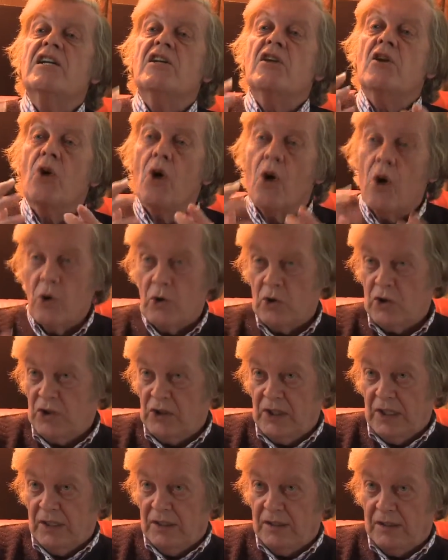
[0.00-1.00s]

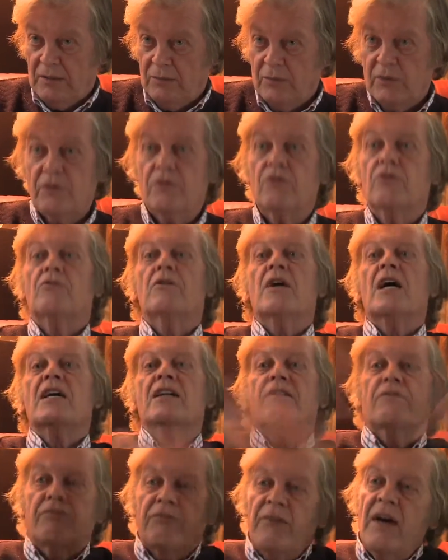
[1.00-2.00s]
launched it with
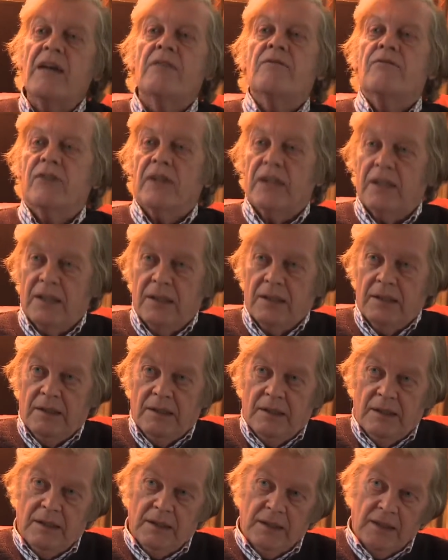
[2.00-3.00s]
great fanfare
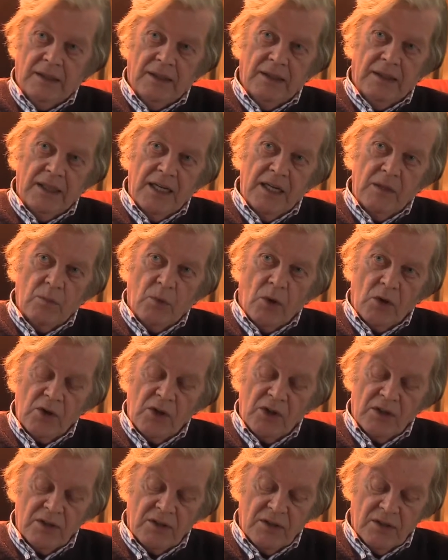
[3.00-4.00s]
in
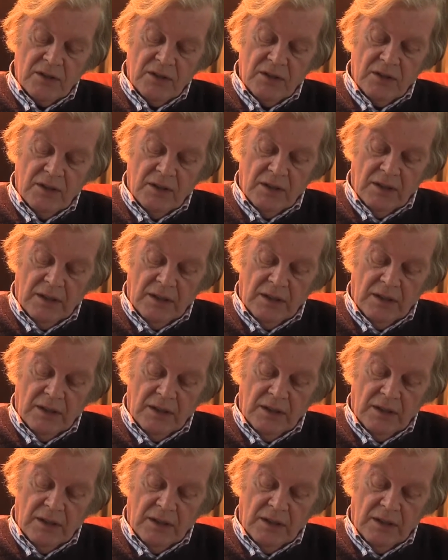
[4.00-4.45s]
Washington,